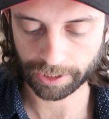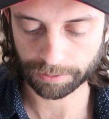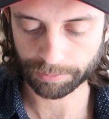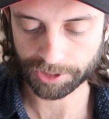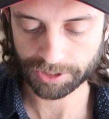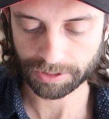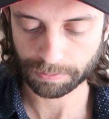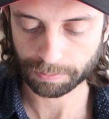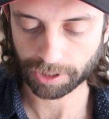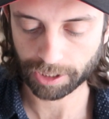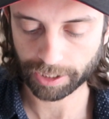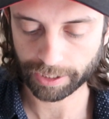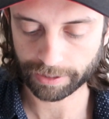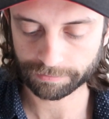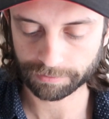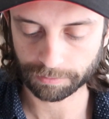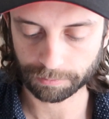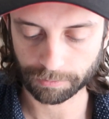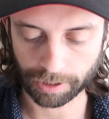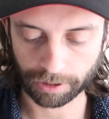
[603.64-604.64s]
Denim & Supply
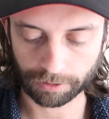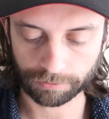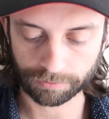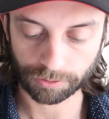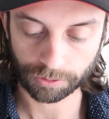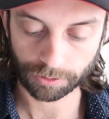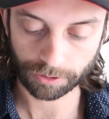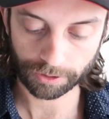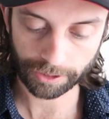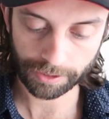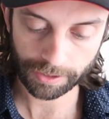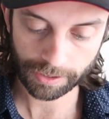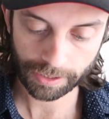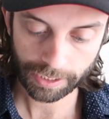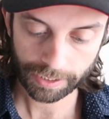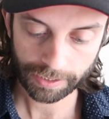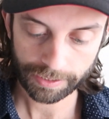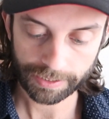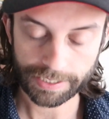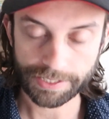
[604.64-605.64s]
from Ralph Lauren
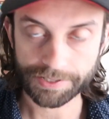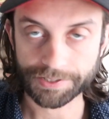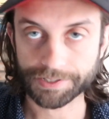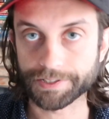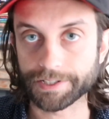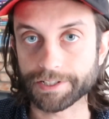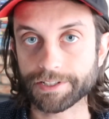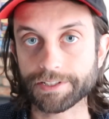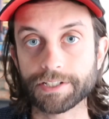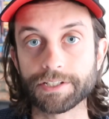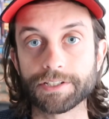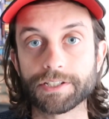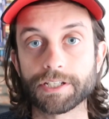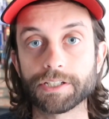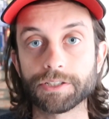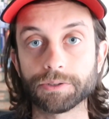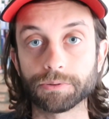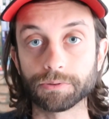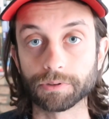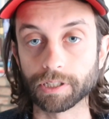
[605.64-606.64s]
is a
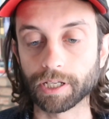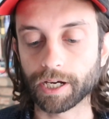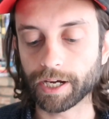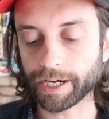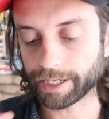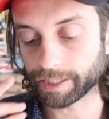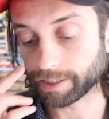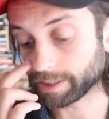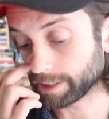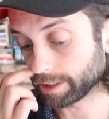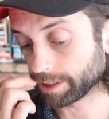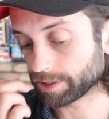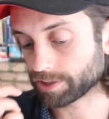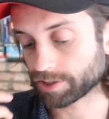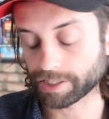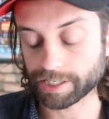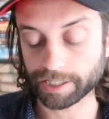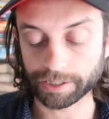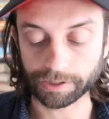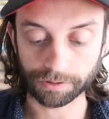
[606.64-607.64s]
discontinued line.
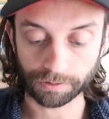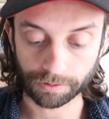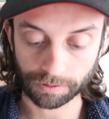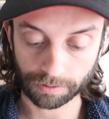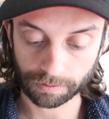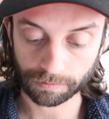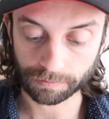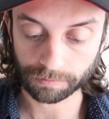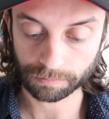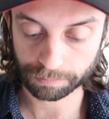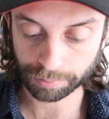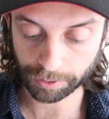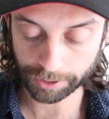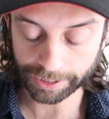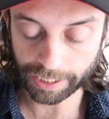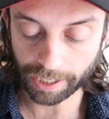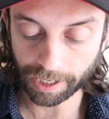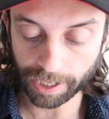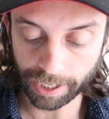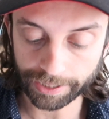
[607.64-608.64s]
It's in
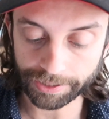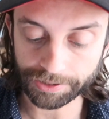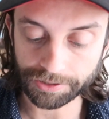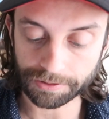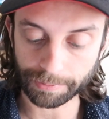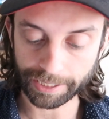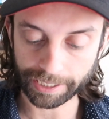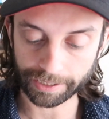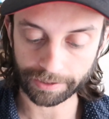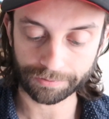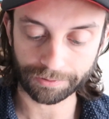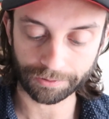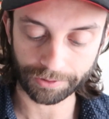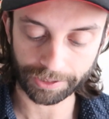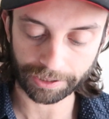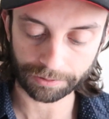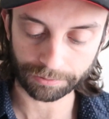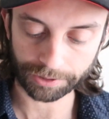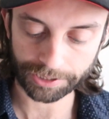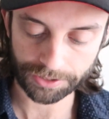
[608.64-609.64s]
pretty high demand for
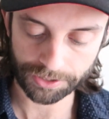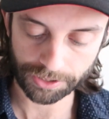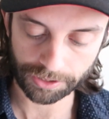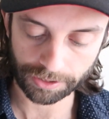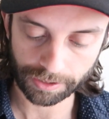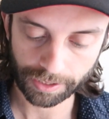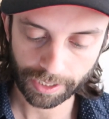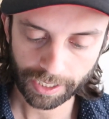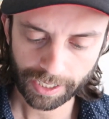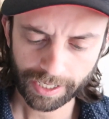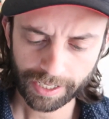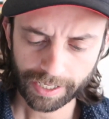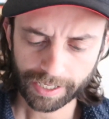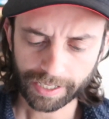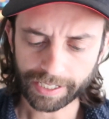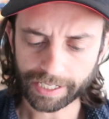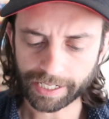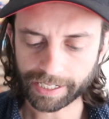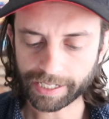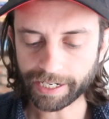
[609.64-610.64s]
that reason.
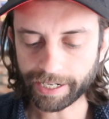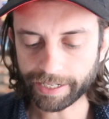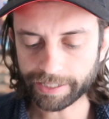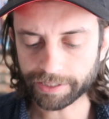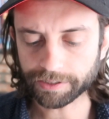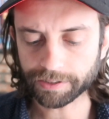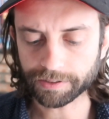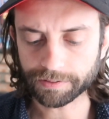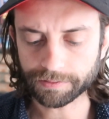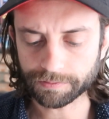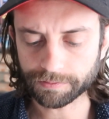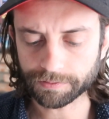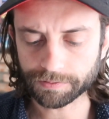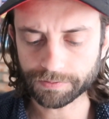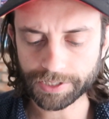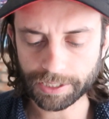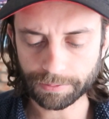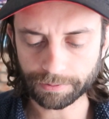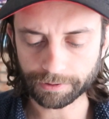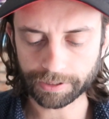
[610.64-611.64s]
It kind of
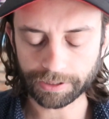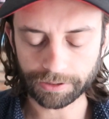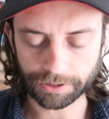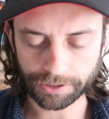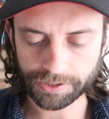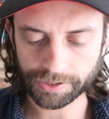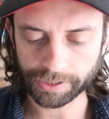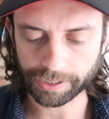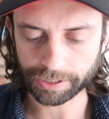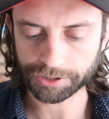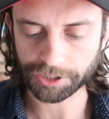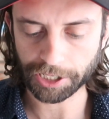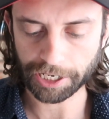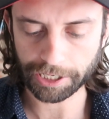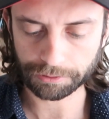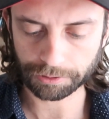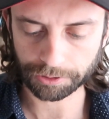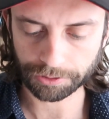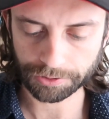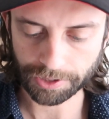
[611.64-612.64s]
typically looks like
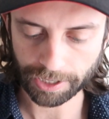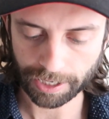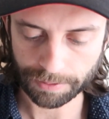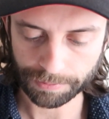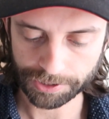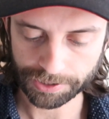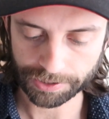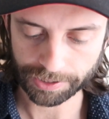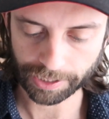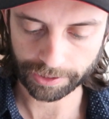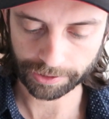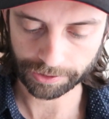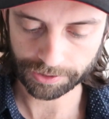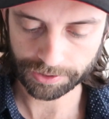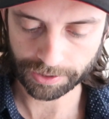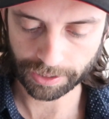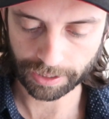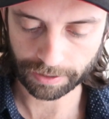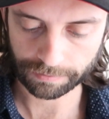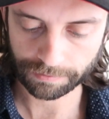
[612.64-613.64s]
J.Crew type aesthetic
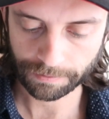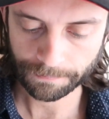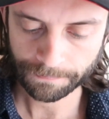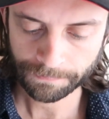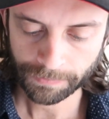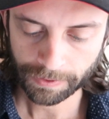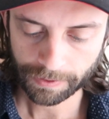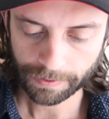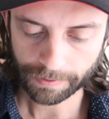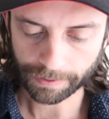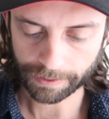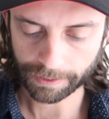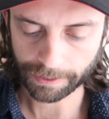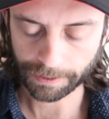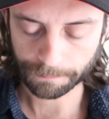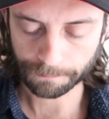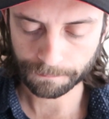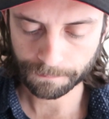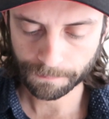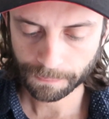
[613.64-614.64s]
stuff.
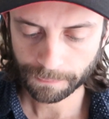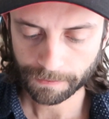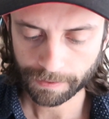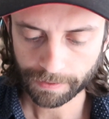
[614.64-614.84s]
Um,